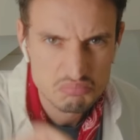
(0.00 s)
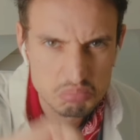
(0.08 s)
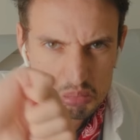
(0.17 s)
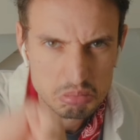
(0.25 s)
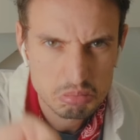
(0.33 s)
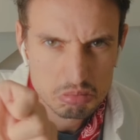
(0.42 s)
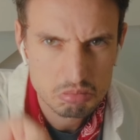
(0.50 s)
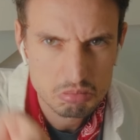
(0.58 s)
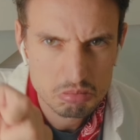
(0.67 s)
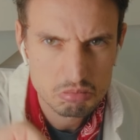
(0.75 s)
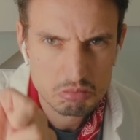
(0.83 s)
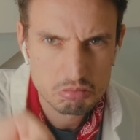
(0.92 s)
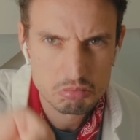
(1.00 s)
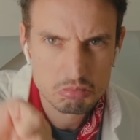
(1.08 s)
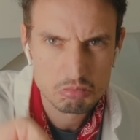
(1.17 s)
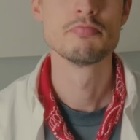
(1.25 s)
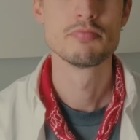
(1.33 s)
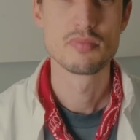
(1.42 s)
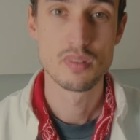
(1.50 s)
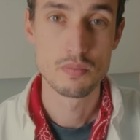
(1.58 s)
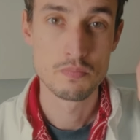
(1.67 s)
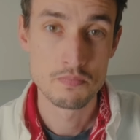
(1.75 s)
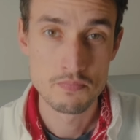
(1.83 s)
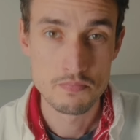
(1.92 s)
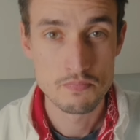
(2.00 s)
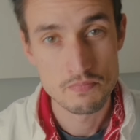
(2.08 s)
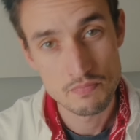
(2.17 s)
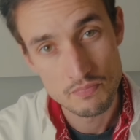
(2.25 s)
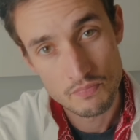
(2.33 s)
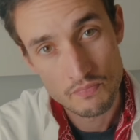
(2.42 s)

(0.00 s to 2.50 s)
I hate it. 1 1 tie.